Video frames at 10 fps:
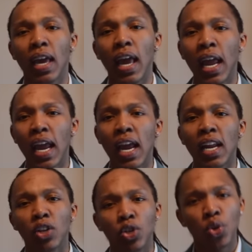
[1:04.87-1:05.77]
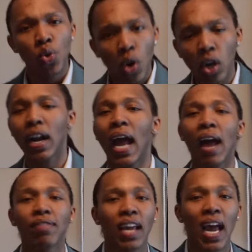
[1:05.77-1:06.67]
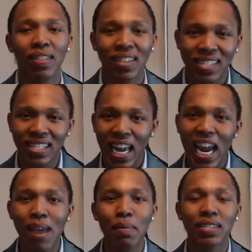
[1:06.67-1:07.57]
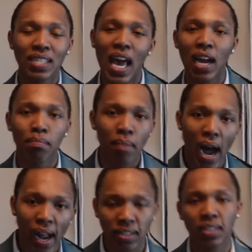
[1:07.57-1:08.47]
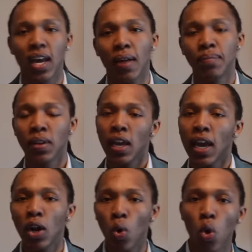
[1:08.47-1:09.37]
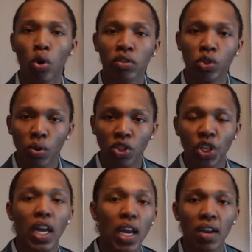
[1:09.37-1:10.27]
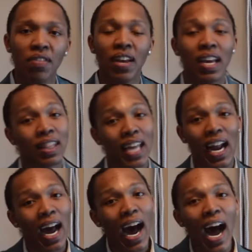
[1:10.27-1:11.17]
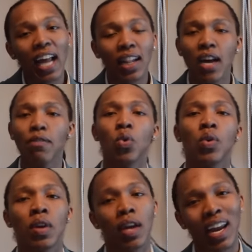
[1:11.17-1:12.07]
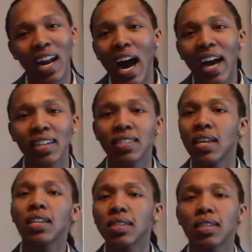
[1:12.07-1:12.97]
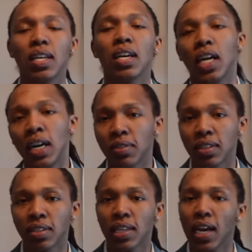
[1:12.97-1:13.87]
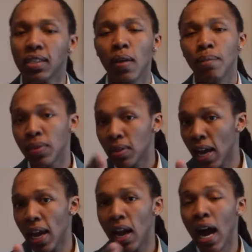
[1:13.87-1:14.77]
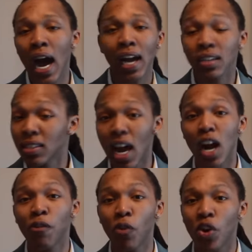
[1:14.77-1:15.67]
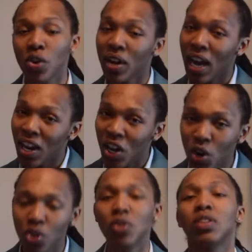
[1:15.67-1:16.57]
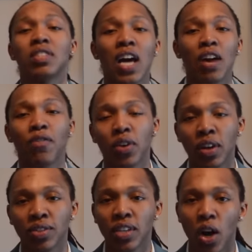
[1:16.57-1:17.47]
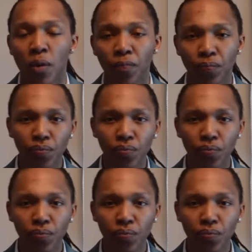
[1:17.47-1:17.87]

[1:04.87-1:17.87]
And you are going to have to have the same exact mindset in order to achieve that high level and high intensity of success that I desire for you and I know you desire for yourself.